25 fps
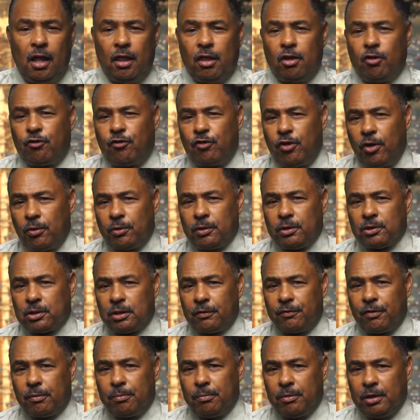The focus
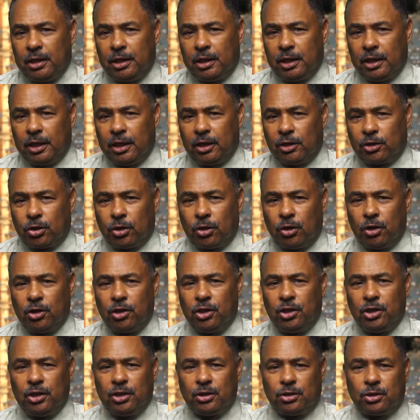of the meeting
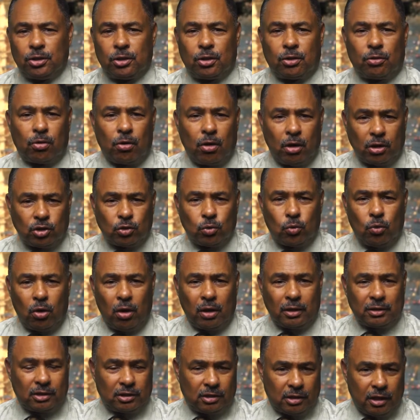turned to
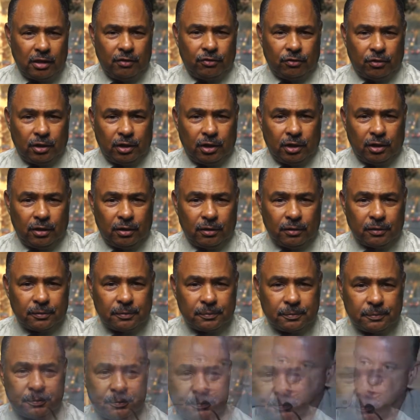crosswalk safety.
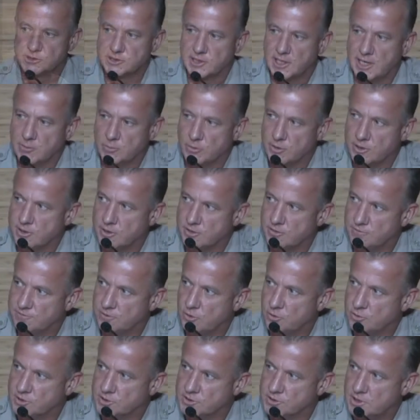Tonight we're here to
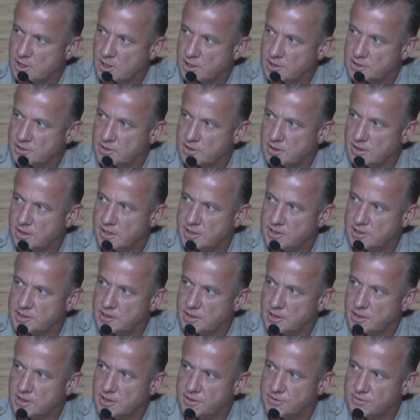focus on any
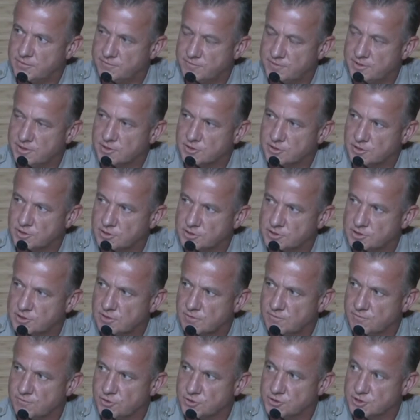the vehicles
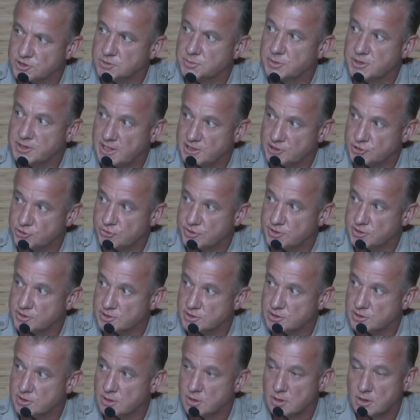versus
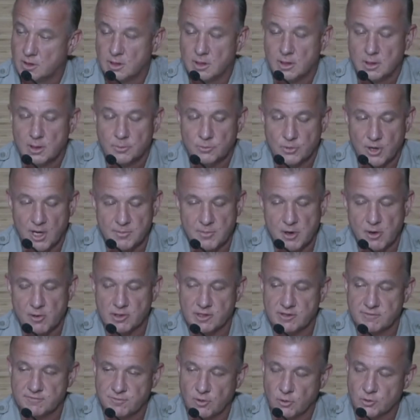pedestrians,
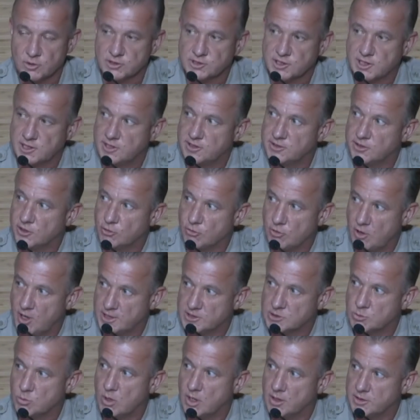primarily focusing on the
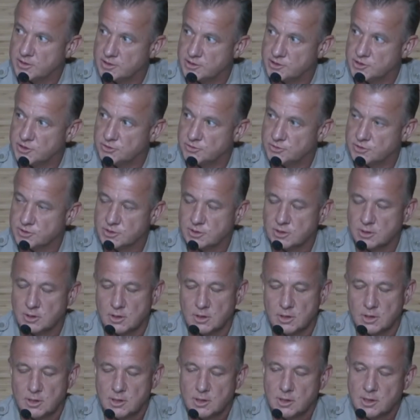crosswalk issues,
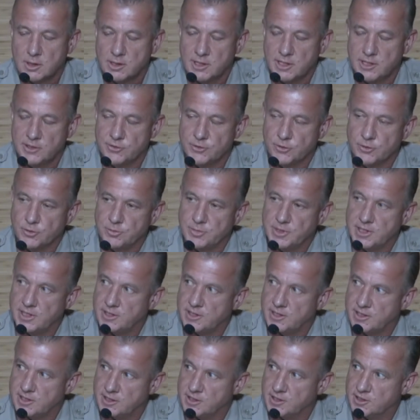either being
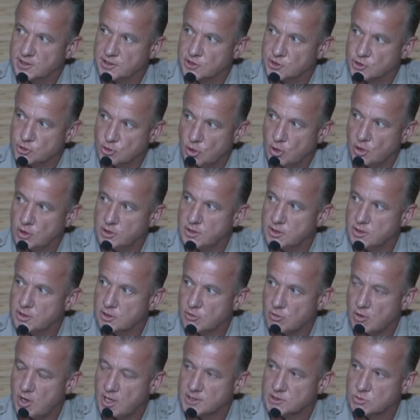in a controlled
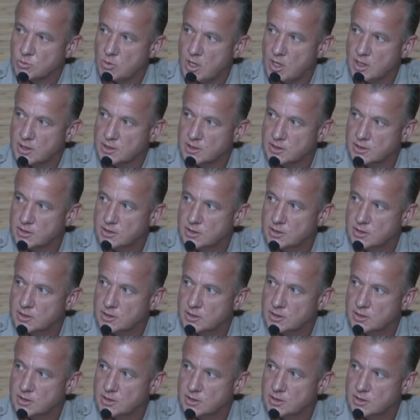crowswalk